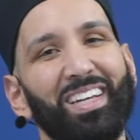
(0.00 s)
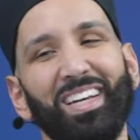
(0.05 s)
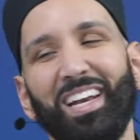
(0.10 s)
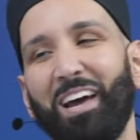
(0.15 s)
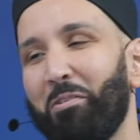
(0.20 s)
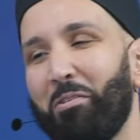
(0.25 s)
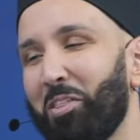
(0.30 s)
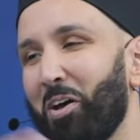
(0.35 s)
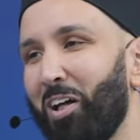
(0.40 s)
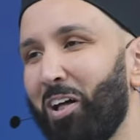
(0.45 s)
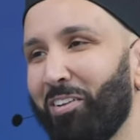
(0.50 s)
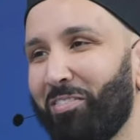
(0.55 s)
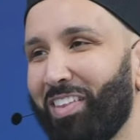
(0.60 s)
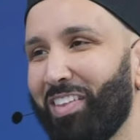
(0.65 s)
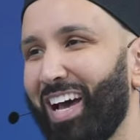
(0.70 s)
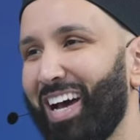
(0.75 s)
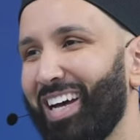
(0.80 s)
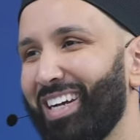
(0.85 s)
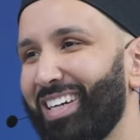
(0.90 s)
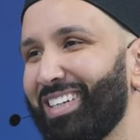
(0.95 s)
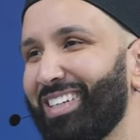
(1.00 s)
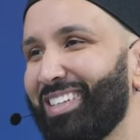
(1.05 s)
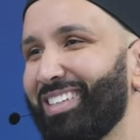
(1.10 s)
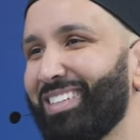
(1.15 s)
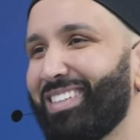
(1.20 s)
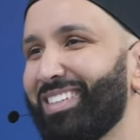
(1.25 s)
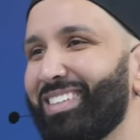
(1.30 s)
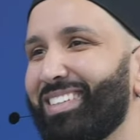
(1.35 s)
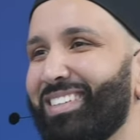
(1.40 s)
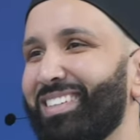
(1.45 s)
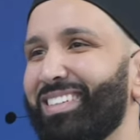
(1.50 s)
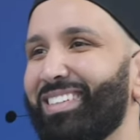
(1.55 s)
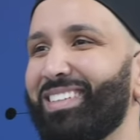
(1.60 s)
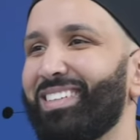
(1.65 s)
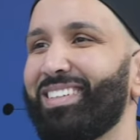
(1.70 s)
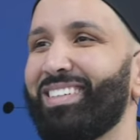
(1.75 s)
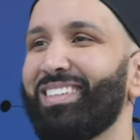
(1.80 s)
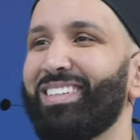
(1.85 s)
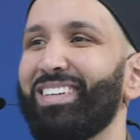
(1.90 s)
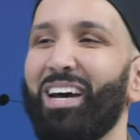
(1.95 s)
Now with all of that,
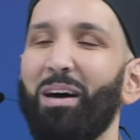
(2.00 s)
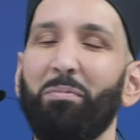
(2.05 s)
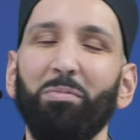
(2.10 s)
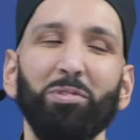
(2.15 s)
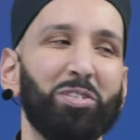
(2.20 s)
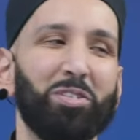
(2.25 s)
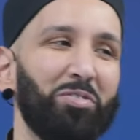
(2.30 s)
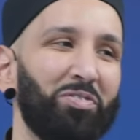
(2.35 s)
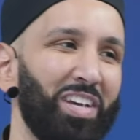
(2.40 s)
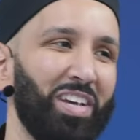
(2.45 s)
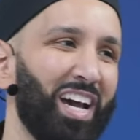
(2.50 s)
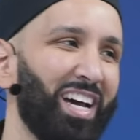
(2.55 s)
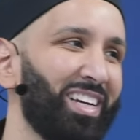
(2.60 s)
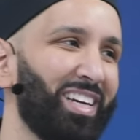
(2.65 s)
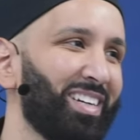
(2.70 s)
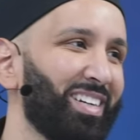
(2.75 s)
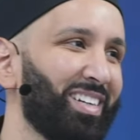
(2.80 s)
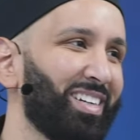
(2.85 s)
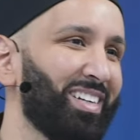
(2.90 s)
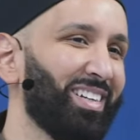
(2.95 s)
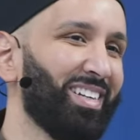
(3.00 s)
Abu Sufyan